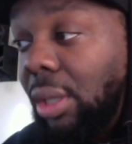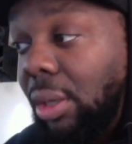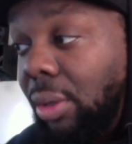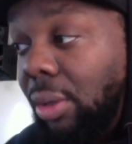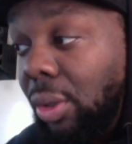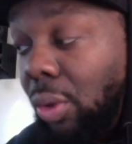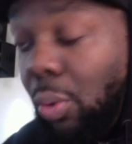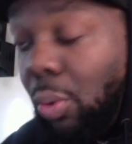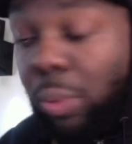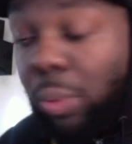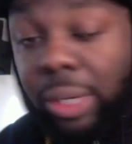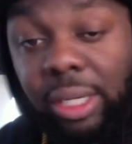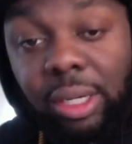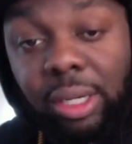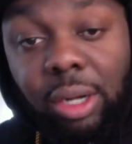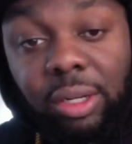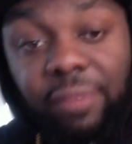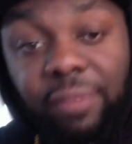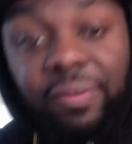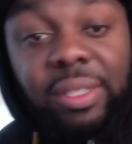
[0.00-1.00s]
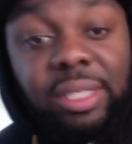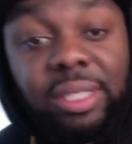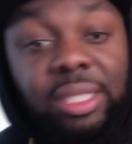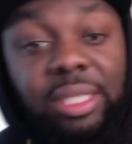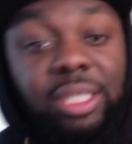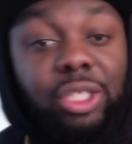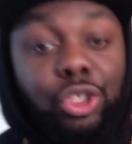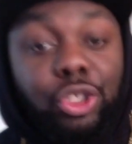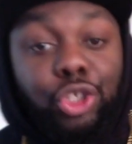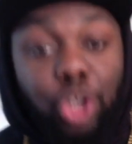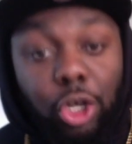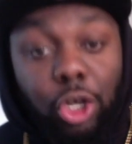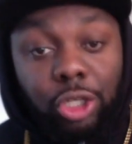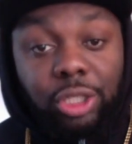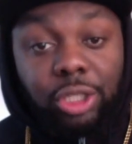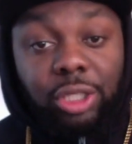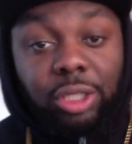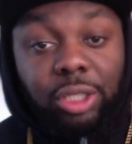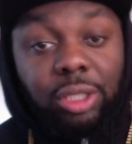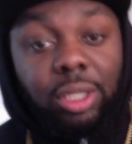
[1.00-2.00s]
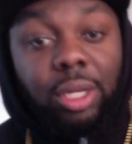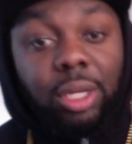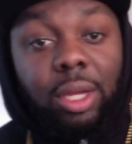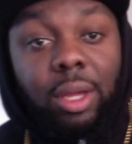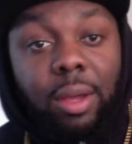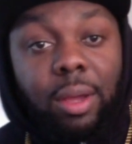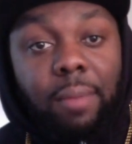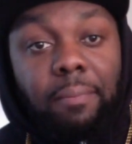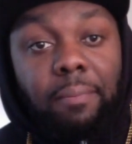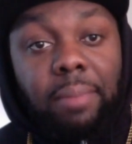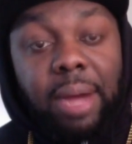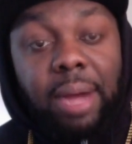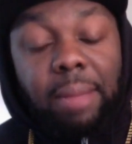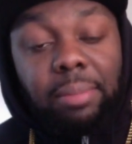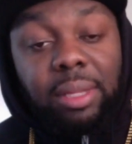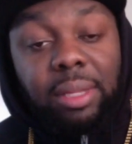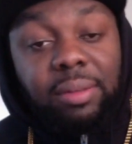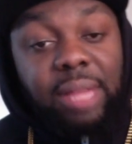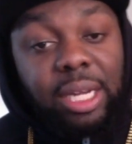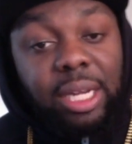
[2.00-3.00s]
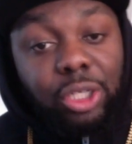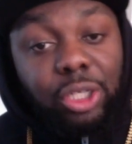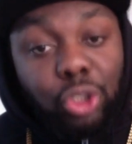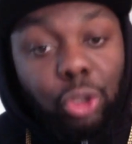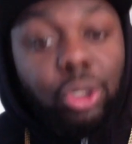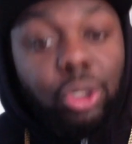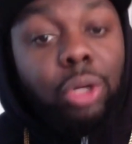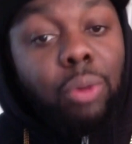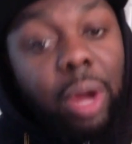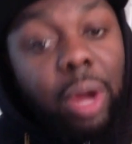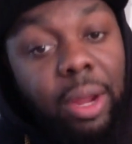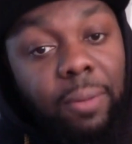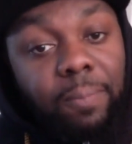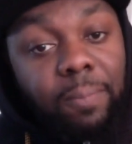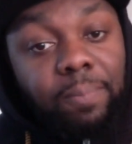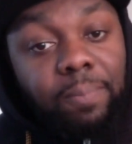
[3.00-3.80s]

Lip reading: no win in our division is the Chargers, but I believe that'll turn it around.